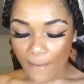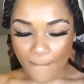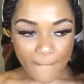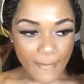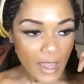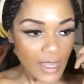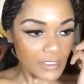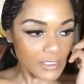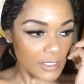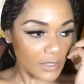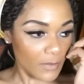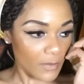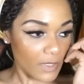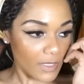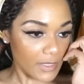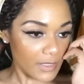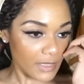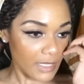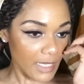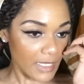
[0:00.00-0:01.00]
match it
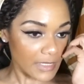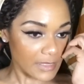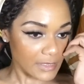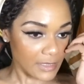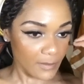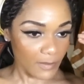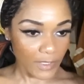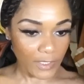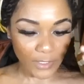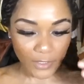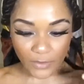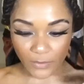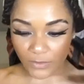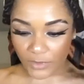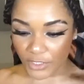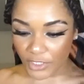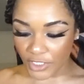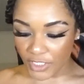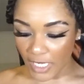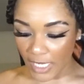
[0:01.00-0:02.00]
with like some cute
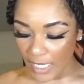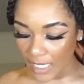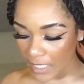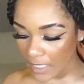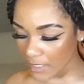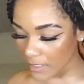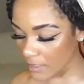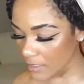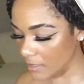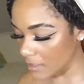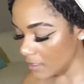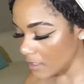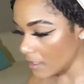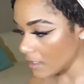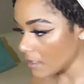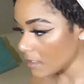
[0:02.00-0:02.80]
shades.